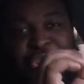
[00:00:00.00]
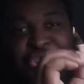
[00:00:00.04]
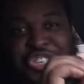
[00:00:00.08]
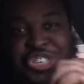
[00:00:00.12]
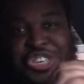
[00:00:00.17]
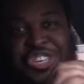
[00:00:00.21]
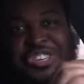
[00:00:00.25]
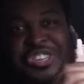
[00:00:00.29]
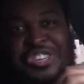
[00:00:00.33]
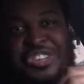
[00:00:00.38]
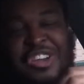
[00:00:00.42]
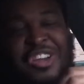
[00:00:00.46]

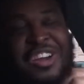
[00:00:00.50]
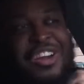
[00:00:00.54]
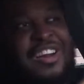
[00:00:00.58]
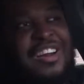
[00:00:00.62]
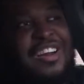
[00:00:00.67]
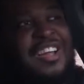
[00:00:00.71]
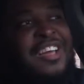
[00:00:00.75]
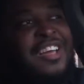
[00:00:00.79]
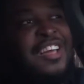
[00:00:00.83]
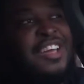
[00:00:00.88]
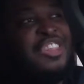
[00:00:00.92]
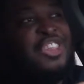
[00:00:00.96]

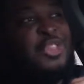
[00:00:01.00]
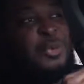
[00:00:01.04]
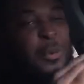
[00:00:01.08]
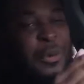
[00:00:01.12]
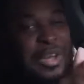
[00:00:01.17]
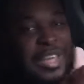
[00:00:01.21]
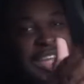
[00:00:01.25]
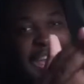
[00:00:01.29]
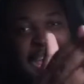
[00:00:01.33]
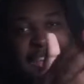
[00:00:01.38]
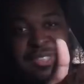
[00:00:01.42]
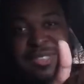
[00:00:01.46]
GTR. The
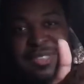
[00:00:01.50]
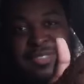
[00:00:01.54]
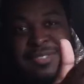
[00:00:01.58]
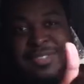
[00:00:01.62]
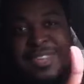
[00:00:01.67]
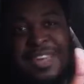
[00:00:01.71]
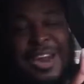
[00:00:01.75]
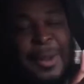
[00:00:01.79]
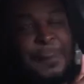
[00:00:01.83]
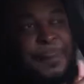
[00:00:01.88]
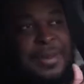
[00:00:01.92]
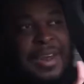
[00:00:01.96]
way you have it
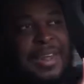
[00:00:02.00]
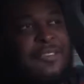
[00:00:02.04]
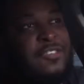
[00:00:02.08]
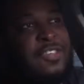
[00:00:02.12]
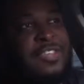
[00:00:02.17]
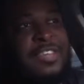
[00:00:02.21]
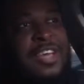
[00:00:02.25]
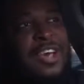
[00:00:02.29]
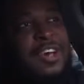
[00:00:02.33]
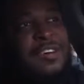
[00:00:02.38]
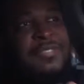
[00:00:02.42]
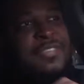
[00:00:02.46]
set up and
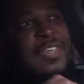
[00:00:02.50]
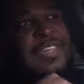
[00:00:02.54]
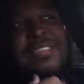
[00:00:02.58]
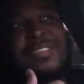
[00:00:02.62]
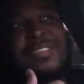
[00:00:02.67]
everything else, it's